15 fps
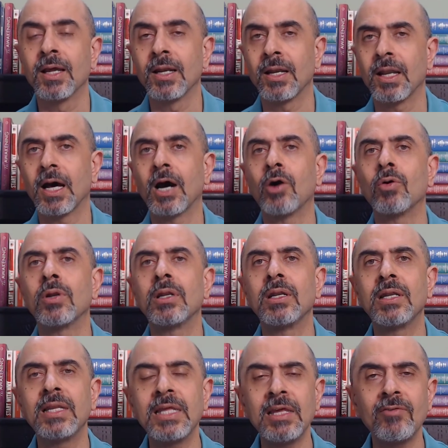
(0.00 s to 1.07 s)
Now
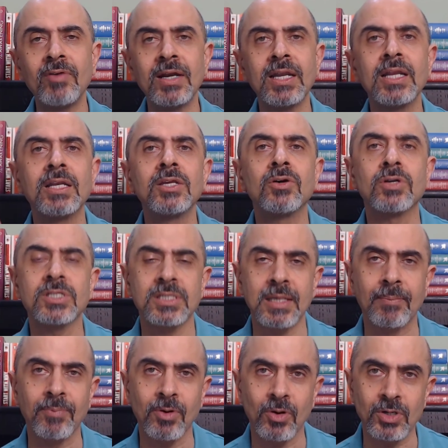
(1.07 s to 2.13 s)
leave it in your
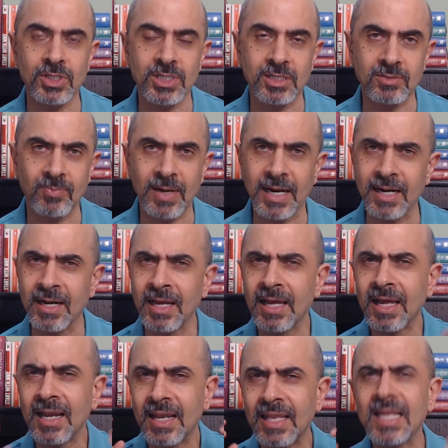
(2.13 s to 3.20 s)
subconscious mind.
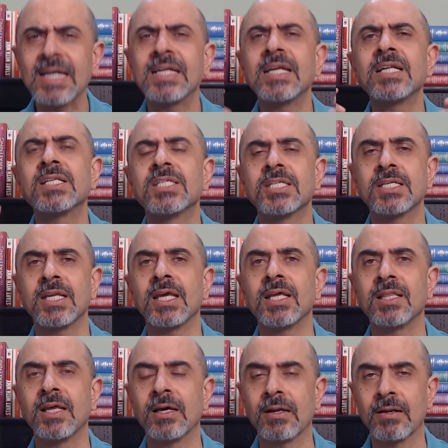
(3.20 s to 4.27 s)
Let it stay
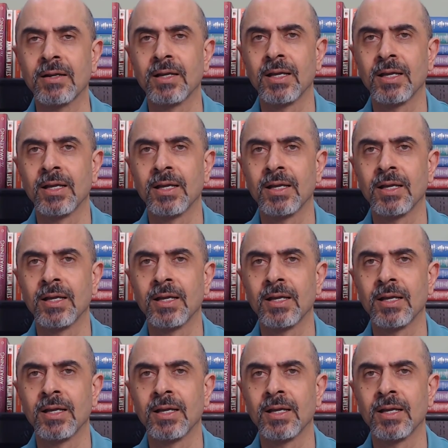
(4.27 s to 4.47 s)
there.